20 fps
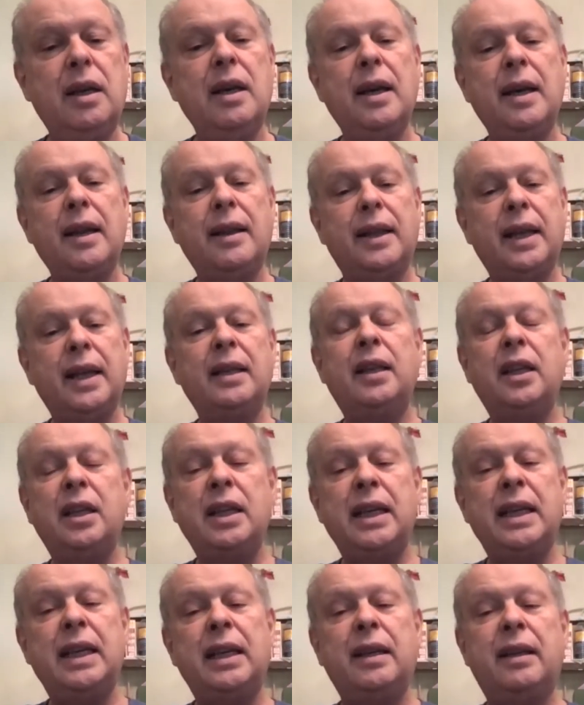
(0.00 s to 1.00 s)
then the
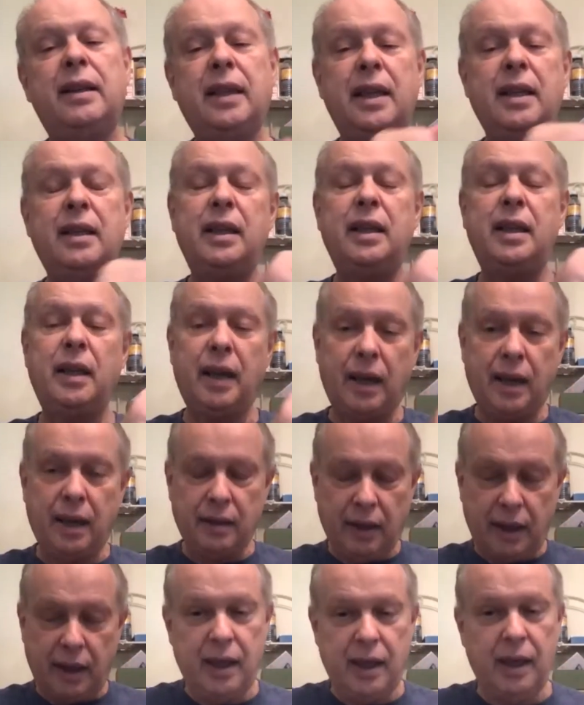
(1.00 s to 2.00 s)
knee, then the
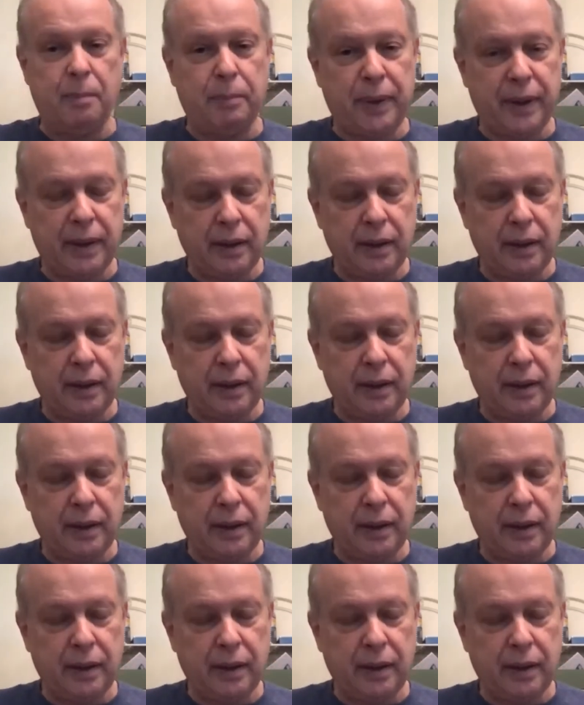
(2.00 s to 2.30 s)
hip,